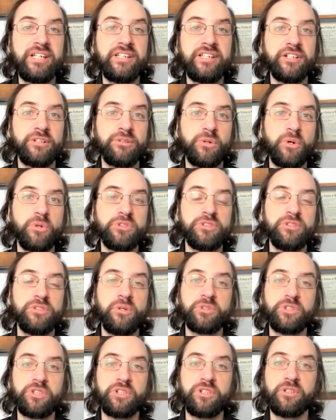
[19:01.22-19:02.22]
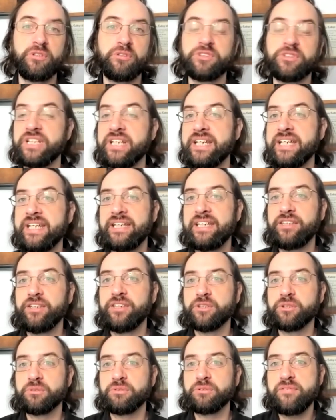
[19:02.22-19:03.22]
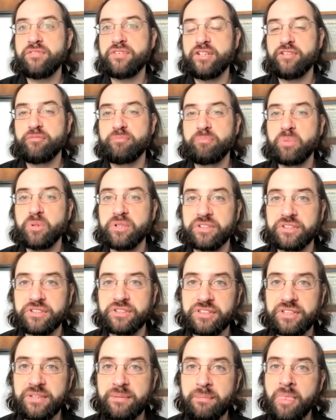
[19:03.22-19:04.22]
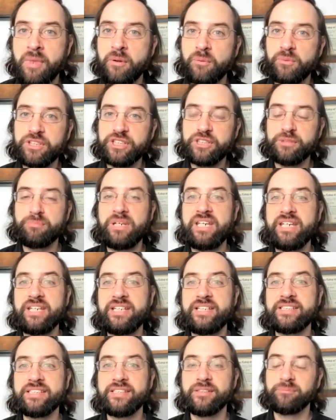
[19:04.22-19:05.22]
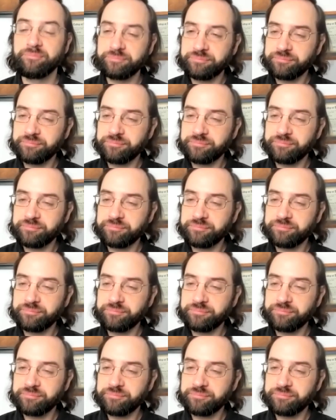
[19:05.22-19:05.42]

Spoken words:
their gross notionals in their derivative books, which means